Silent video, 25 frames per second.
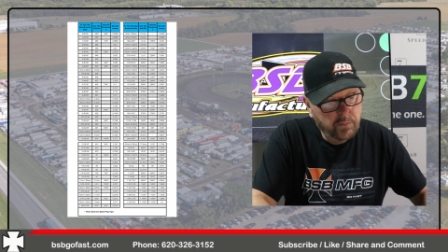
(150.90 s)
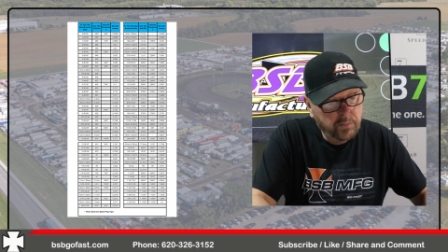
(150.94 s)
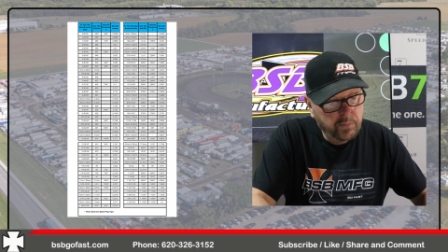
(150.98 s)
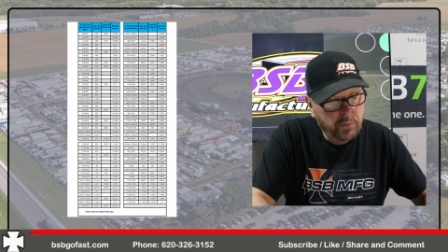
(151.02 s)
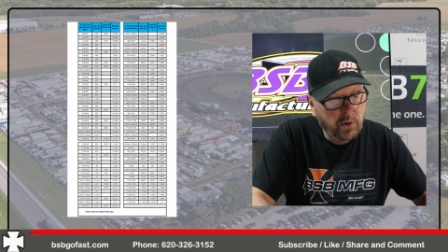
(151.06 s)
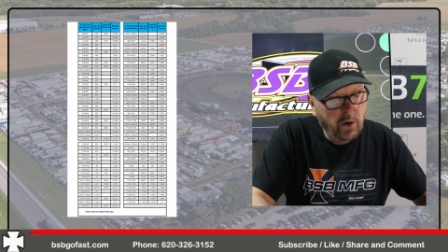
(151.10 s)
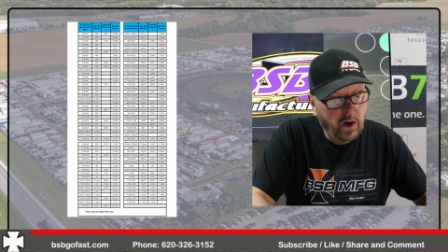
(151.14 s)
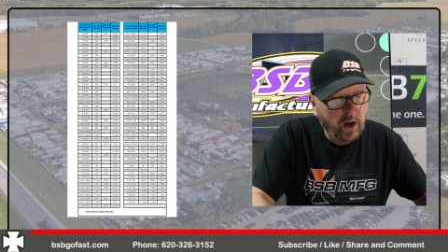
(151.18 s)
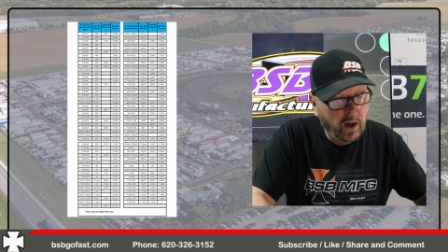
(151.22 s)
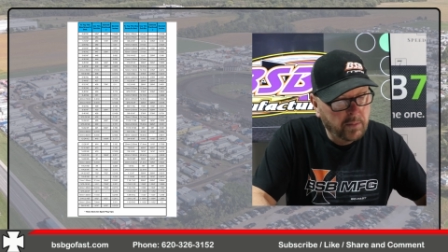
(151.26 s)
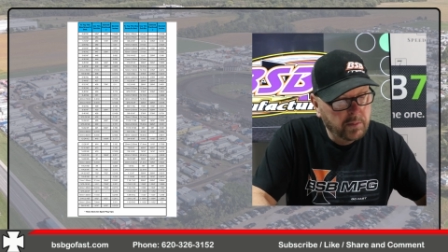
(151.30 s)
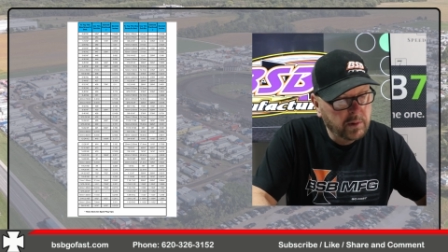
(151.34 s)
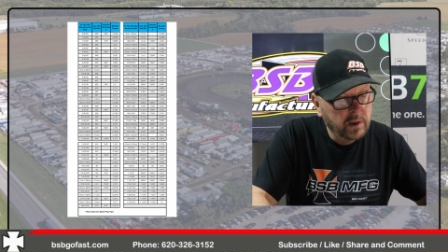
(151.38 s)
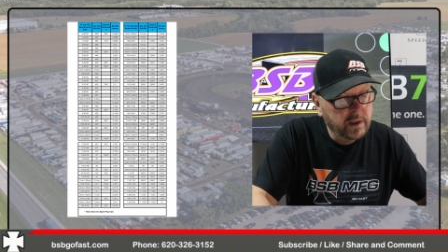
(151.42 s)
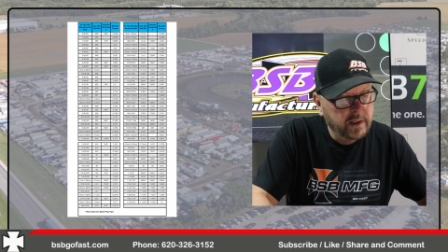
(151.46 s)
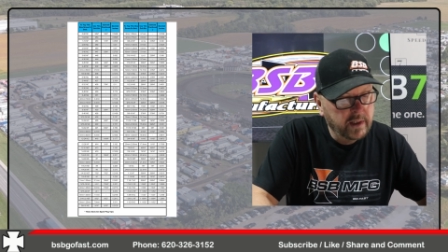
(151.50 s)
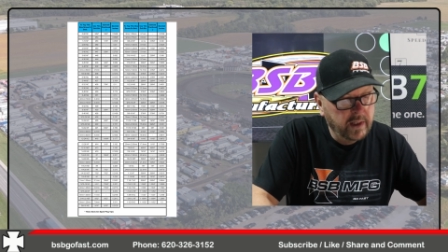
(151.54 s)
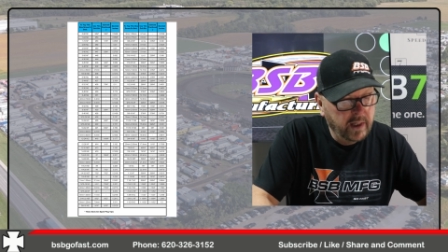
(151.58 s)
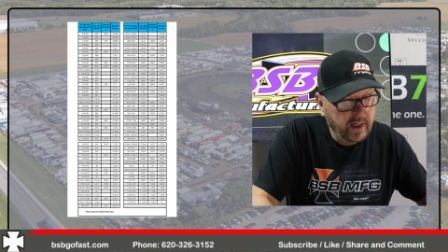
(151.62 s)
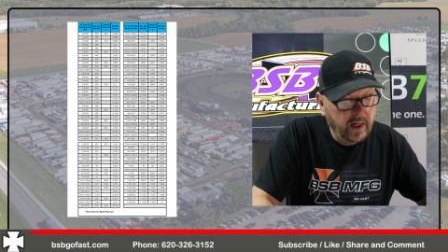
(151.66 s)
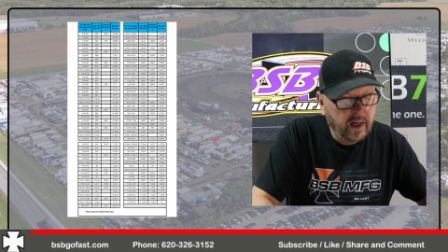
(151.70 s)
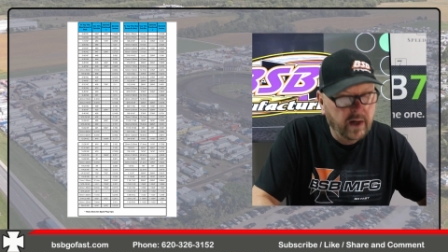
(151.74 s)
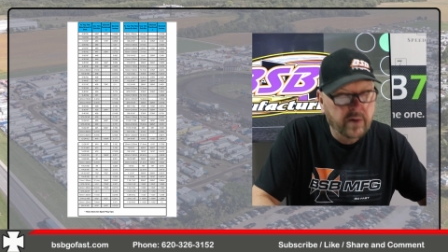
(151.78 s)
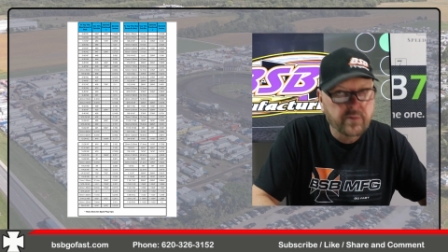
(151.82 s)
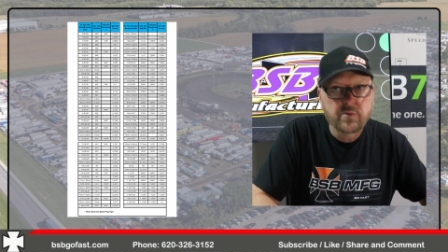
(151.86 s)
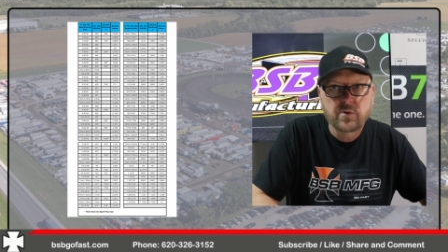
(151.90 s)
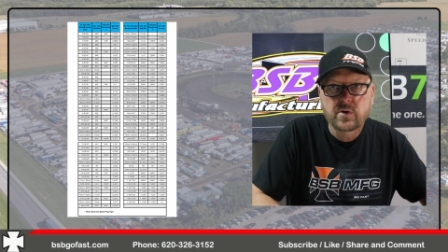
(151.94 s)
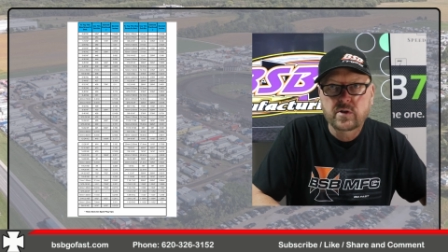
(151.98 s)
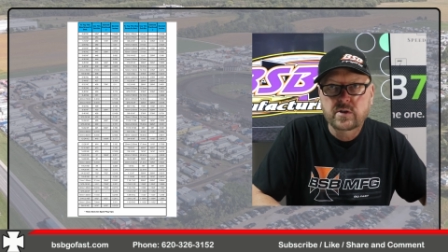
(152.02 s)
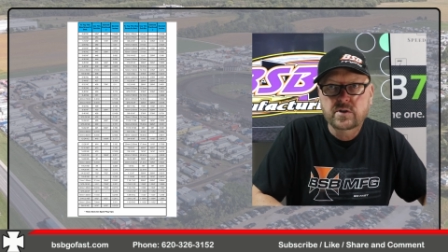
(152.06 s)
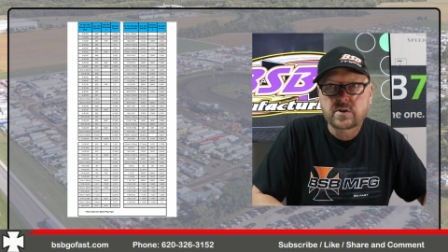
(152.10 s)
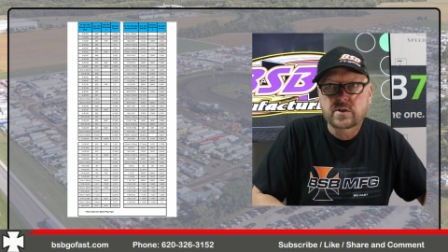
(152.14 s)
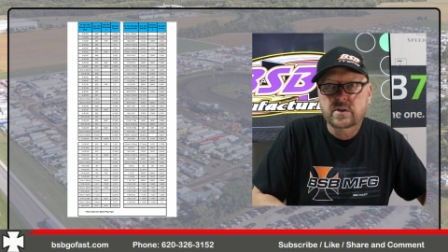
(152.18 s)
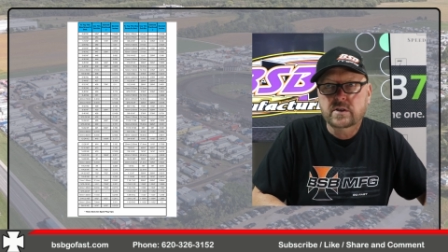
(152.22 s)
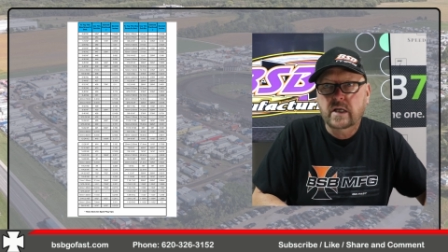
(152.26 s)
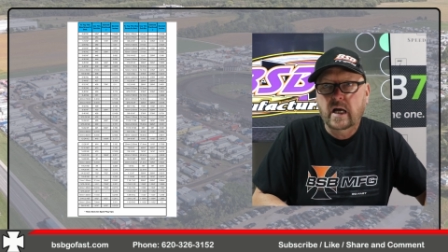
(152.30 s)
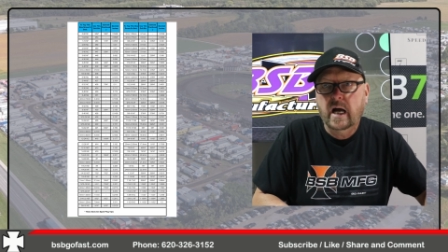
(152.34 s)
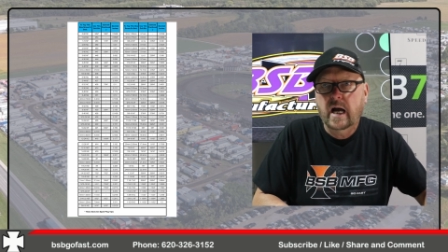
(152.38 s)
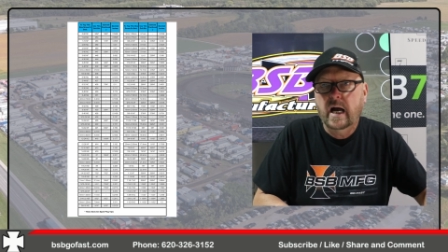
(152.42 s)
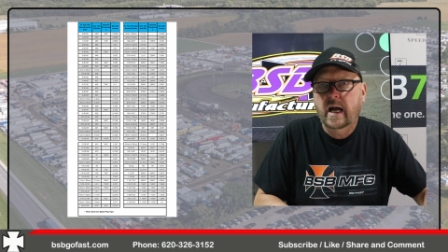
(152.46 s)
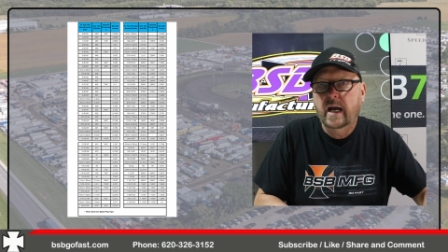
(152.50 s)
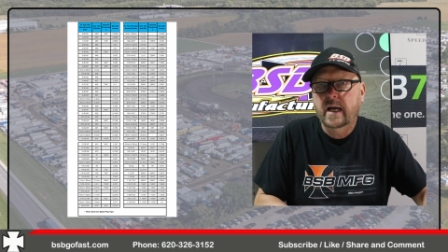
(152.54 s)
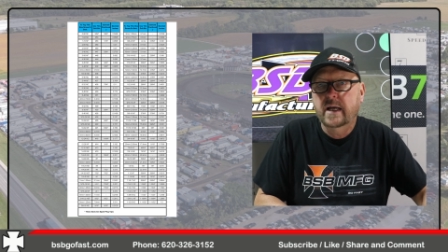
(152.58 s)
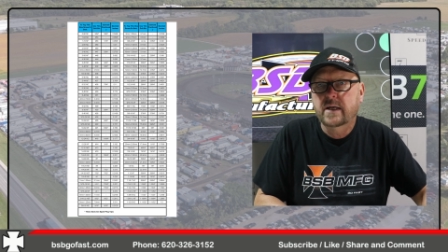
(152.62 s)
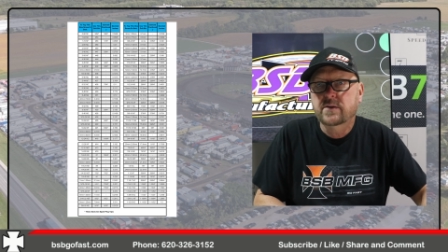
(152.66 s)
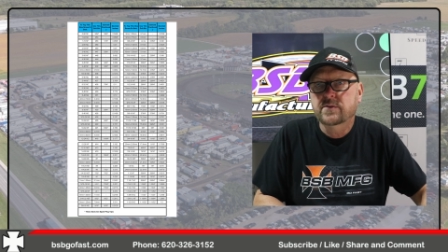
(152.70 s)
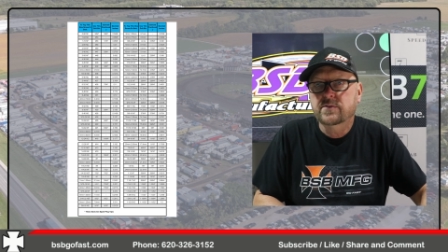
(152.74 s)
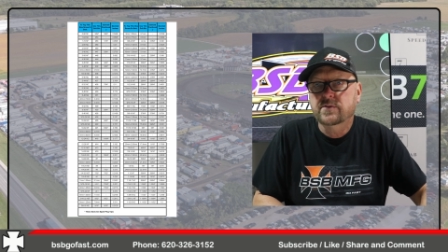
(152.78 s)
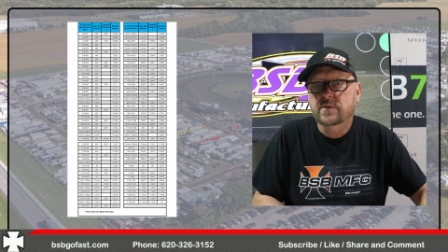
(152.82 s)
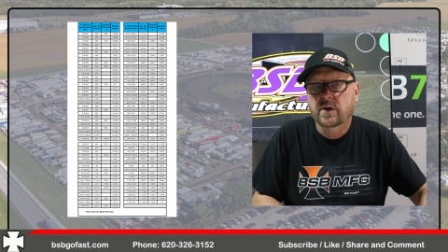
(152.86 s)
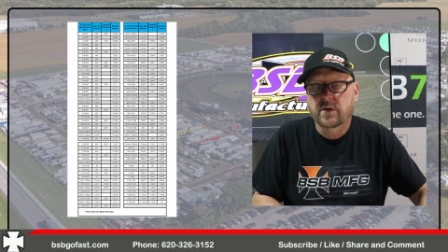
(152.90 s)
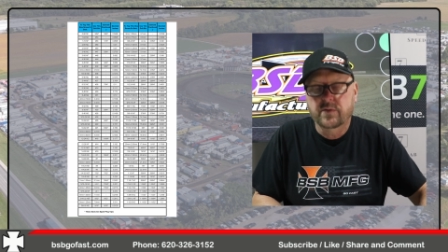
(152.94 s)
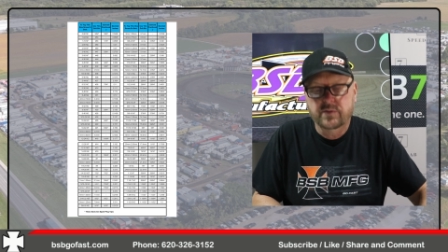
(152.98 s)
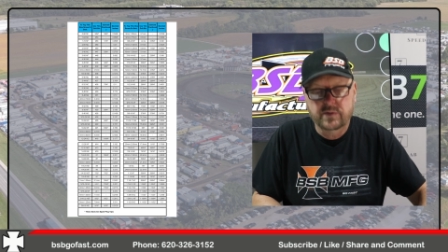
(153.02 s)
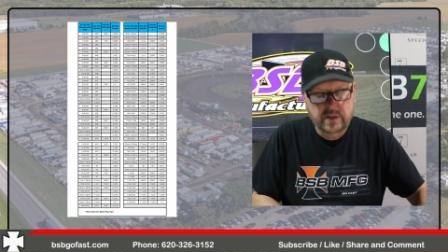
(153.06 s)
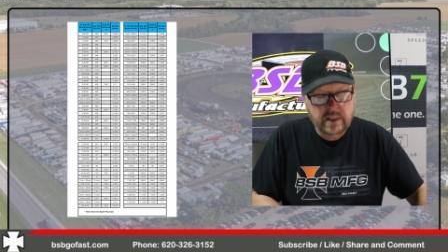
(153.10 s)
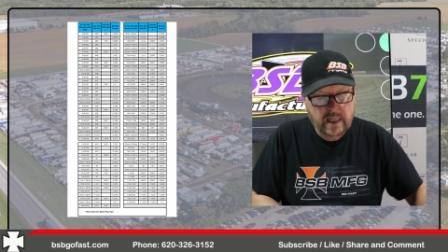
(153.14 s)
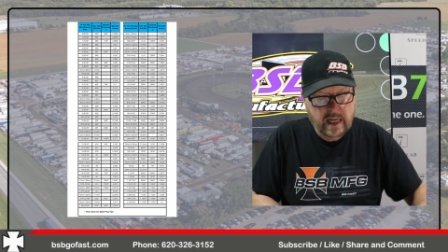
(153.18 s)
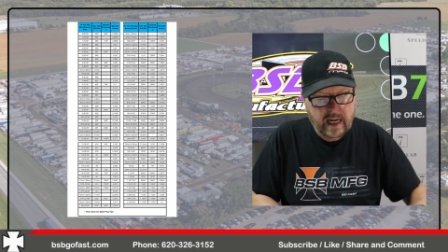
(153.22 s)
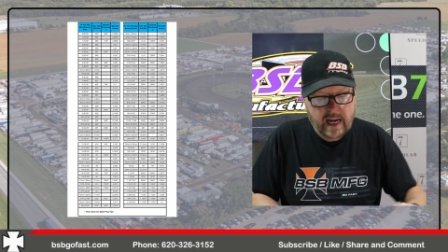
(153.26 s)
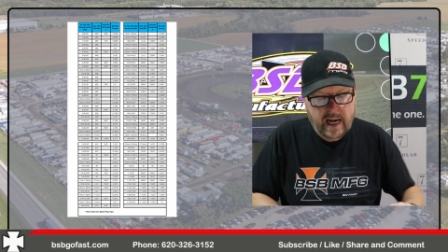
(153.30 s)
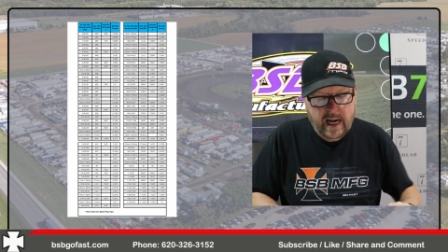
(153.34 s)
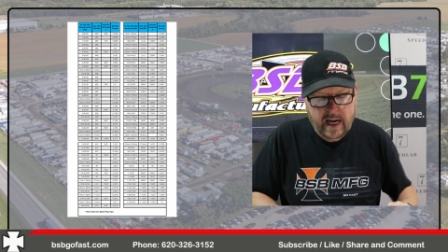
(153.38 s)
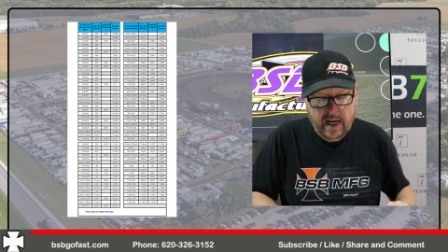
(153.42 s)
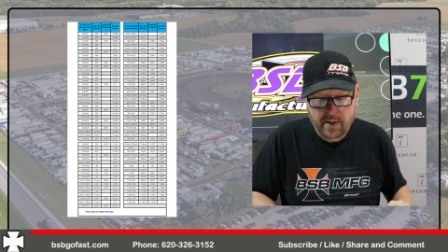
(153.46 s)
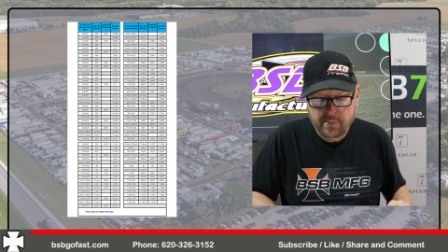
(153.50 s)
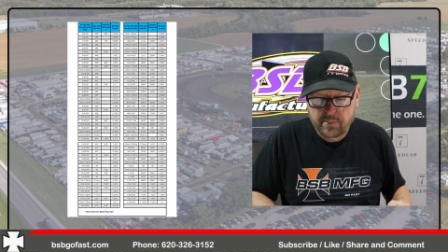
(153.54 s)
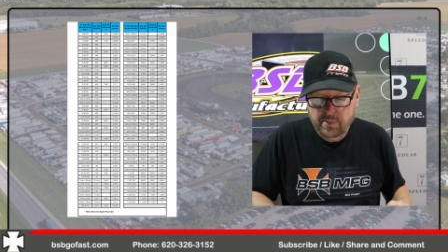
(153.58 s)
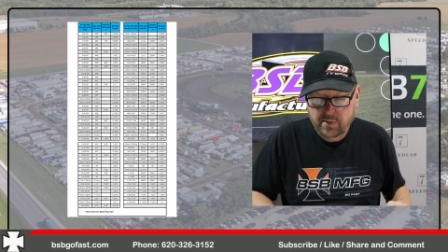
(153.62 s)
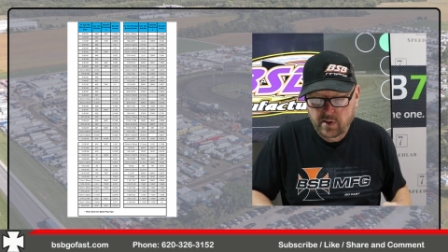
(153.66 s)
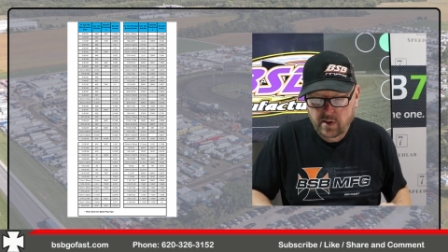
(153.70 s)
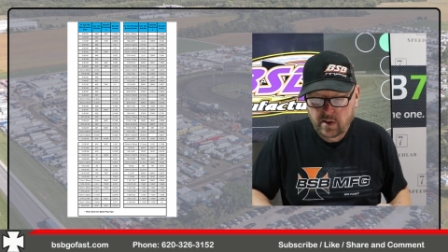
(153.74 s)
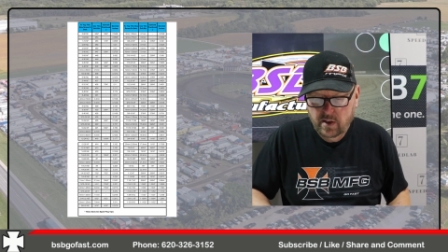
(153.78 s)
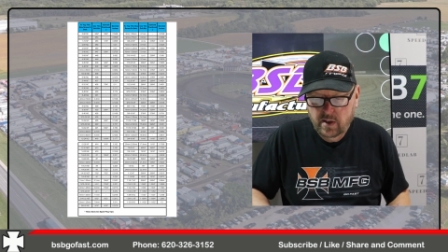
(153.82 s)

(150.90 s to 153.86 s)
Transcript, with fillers: probably every size of tap